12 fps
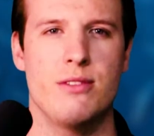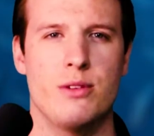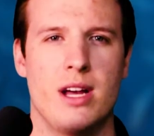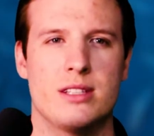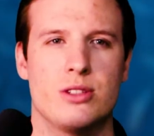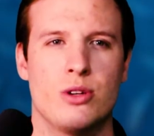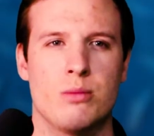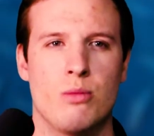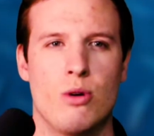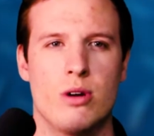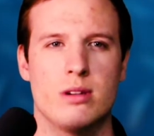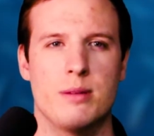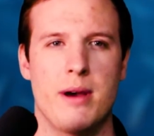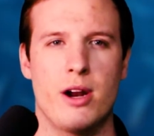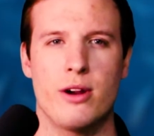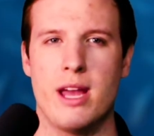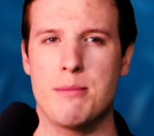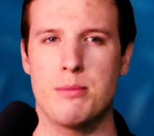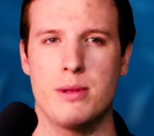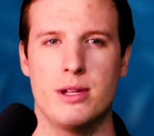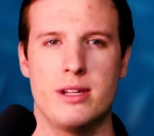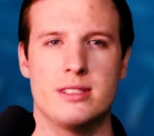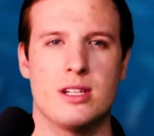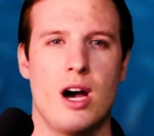you'd like to learn more about our
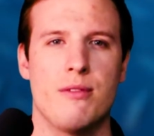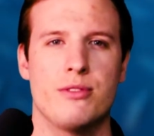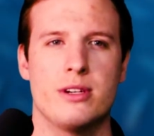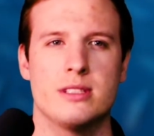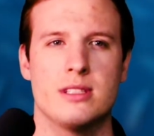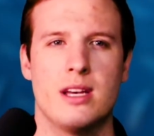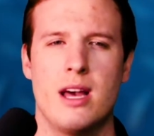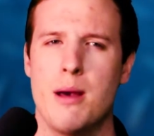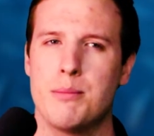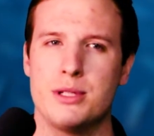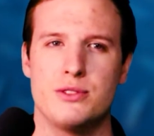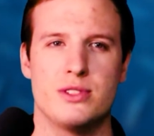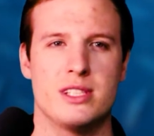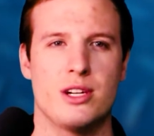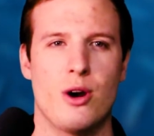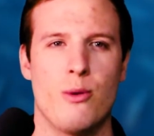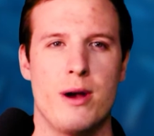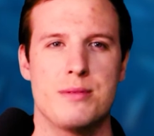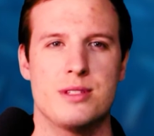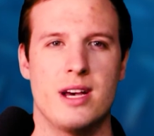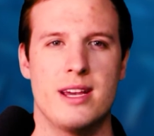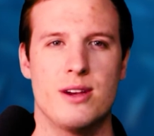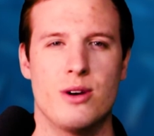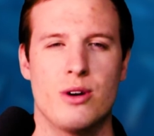capabilities and offerings, please visit our
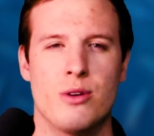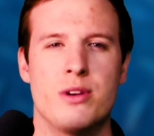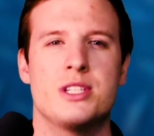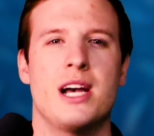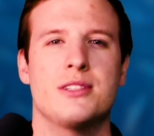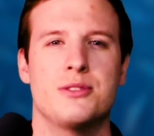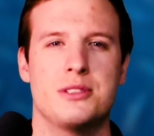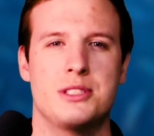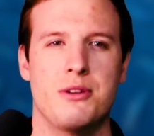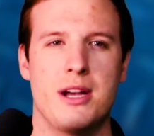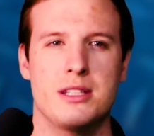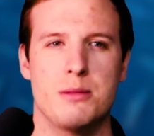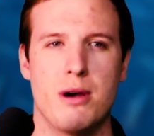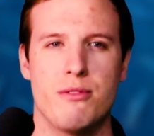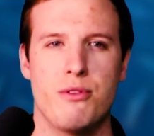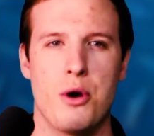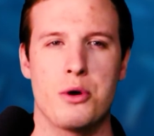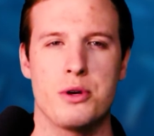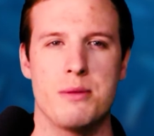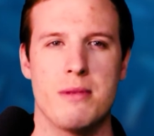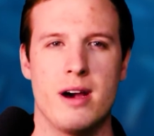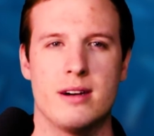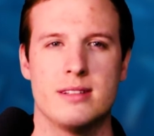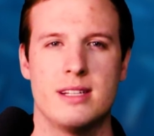website or reach out to us directly by phone or
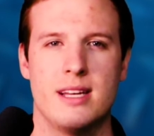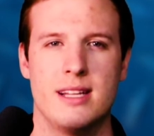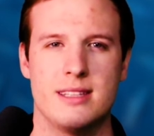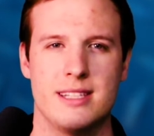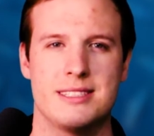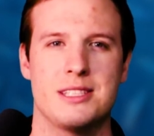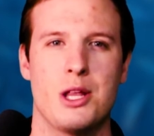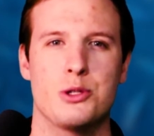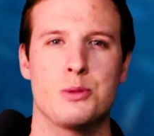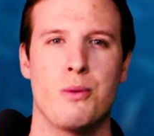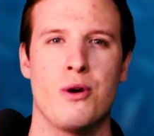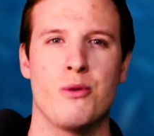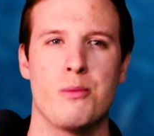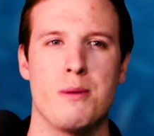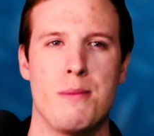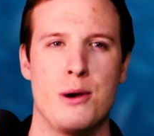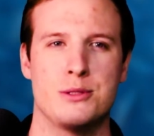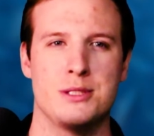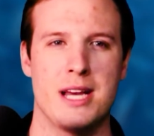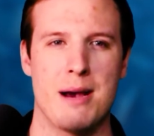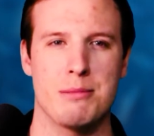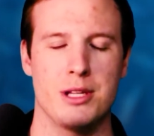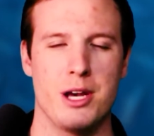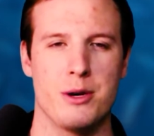email. Links and other support will be posted
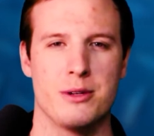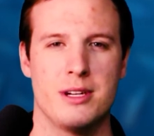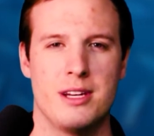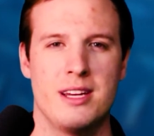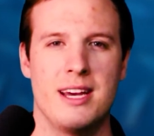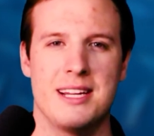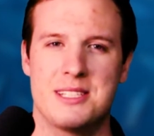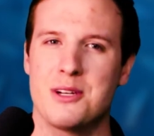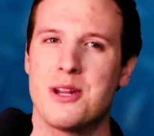down below. Until